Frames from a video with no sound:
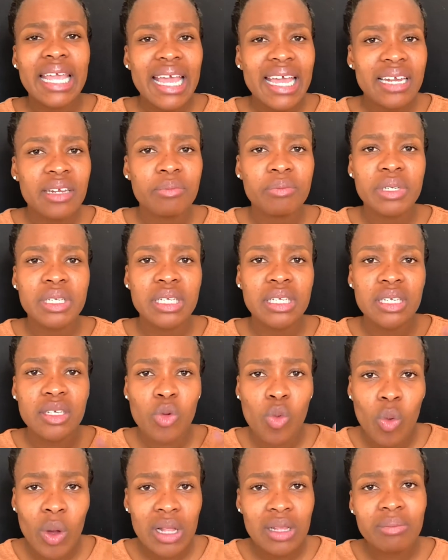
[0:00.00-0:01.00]
can be
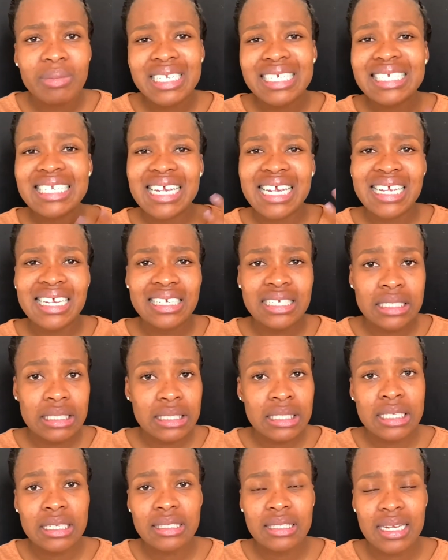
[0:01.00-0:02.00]
well maintained and
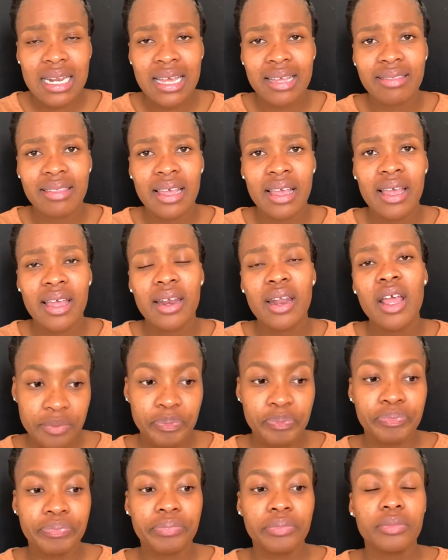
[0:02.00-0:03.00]
things like that
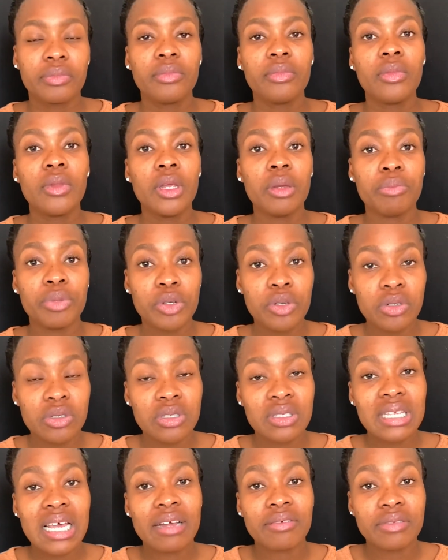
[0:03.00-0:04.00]

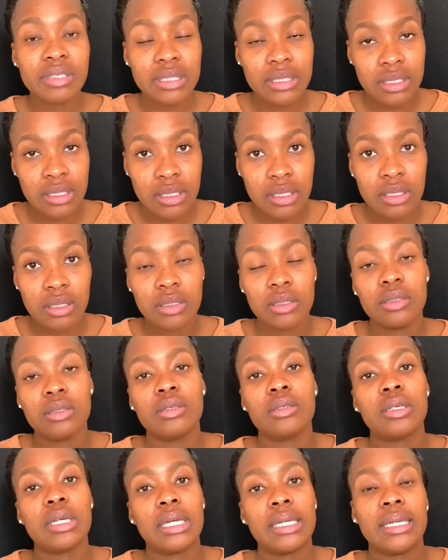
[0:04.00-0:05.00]
because i've seen
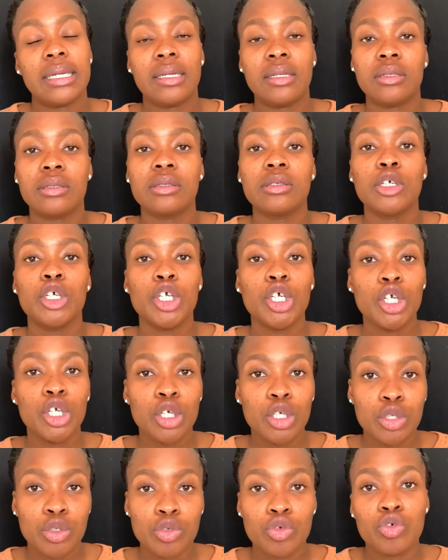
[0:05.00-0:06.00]
again
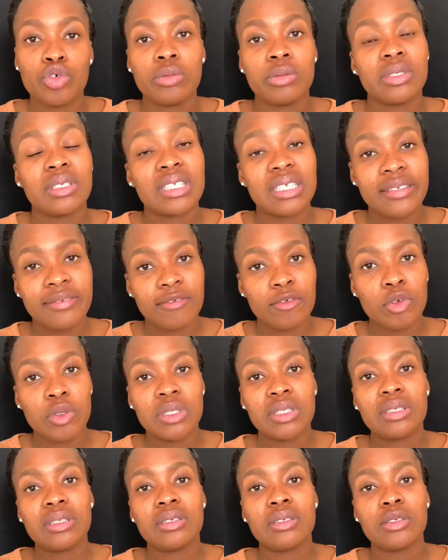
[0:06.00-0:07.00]
youtubers
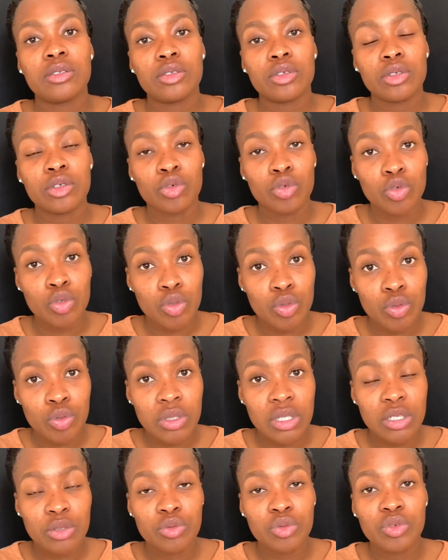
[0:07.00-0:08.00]
influencers do
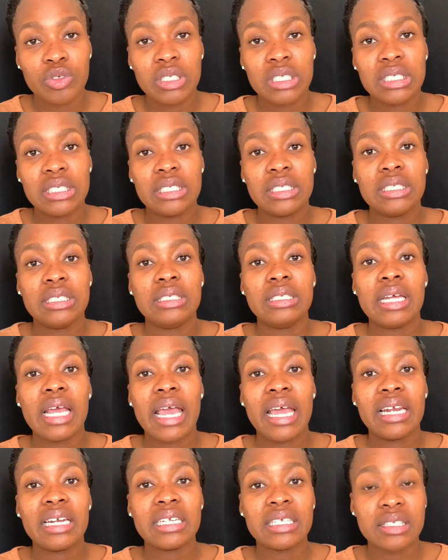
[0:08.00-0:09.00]
that routine
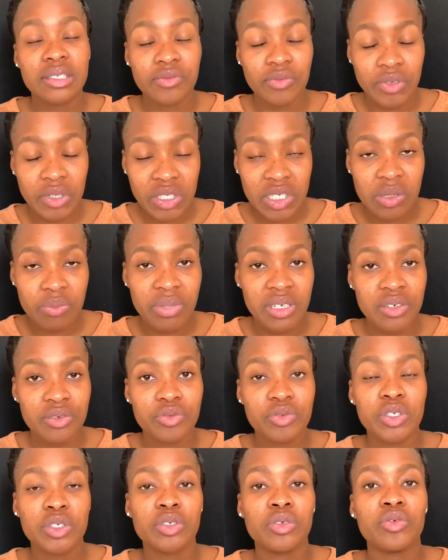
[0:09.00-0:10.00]
and it's very
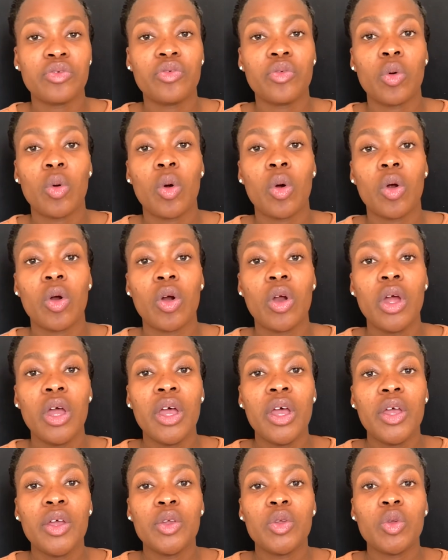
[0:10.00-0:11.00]
beneficial for
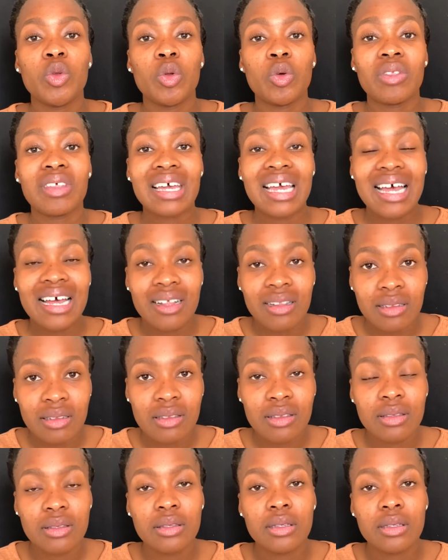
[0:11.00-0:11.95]
you know the health